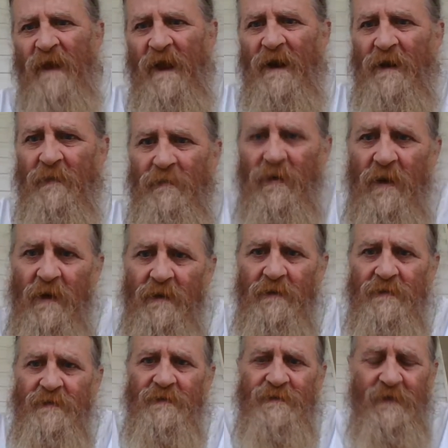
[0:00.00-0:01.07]
Howdy,
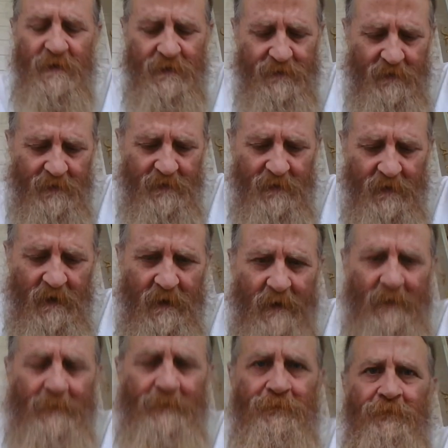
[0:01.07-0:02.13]
brothers and sisters.
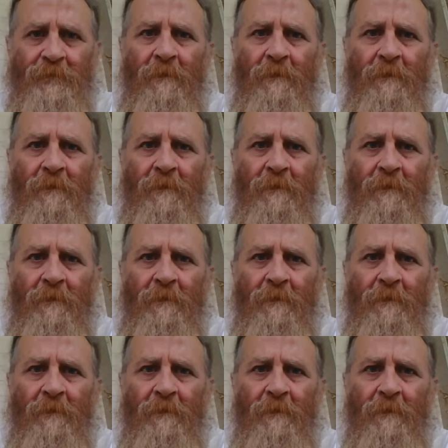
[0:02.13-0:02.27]
Uh,